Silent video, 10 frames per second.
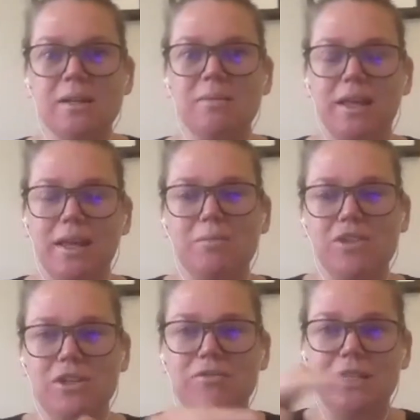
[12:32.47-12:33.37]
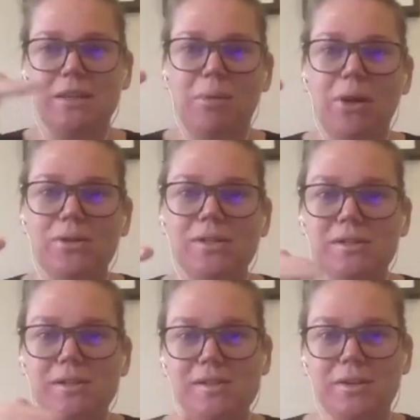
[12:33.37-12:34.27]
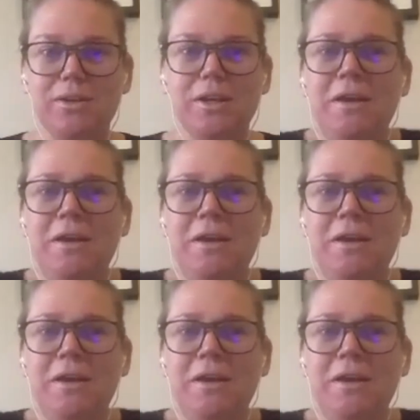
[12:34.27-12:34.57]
They keep shifting the posts, so you